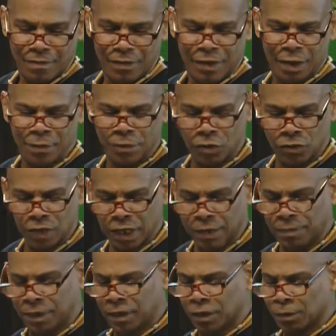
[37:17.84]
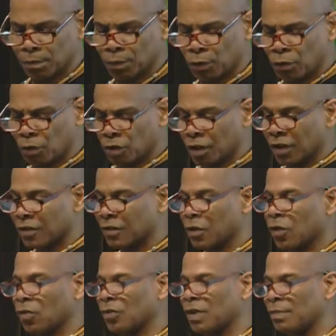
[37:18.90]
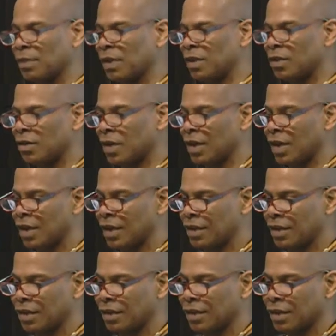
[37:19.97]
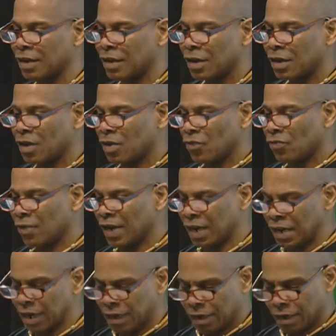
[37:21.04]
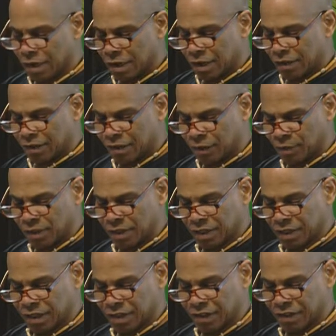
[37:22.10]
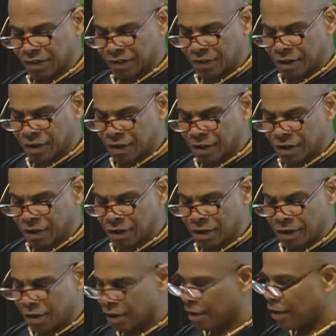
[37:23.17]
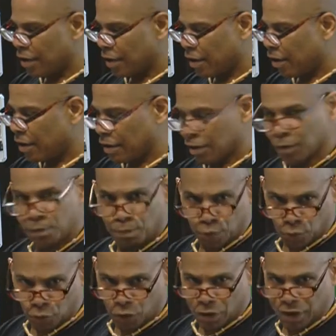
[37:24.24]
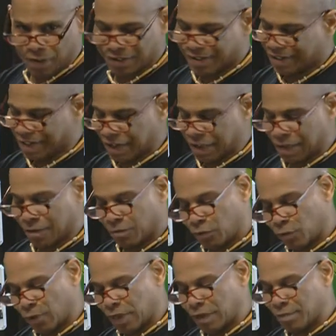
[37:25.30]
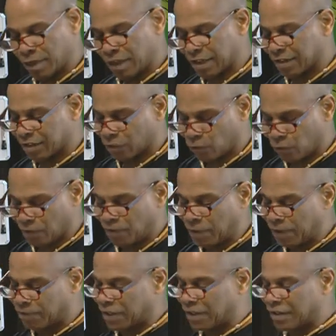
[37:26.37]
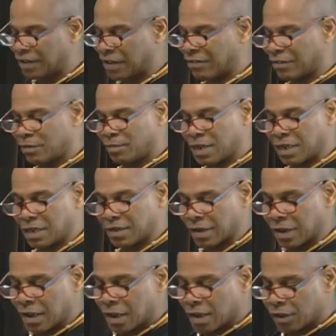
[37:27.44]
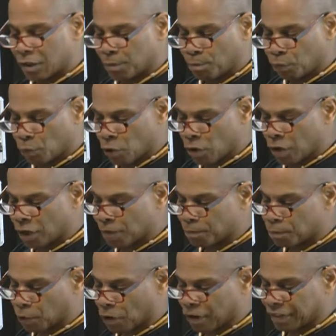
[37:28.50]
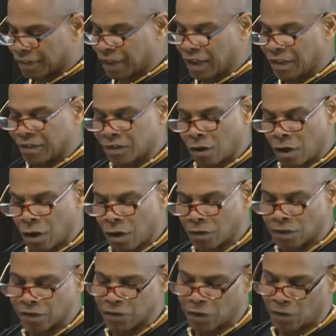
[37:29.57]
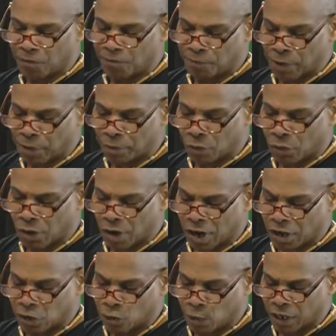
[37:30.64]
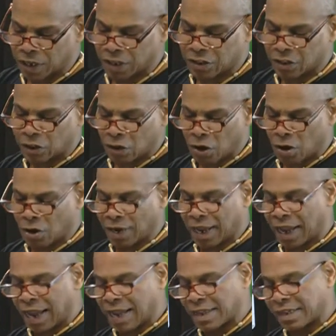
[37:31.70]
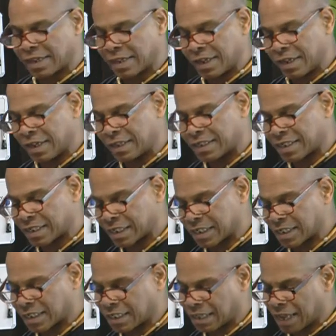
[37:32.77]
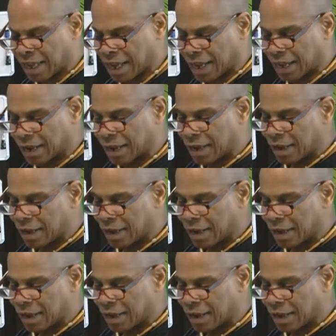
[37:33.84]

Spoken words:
W.E.B. Du Bois. Oh, let me go ahead and read some of this. Du Bois, damn, 20 minutes, 57 minutes. Du Bois' birthday is also February 23rd, 1868.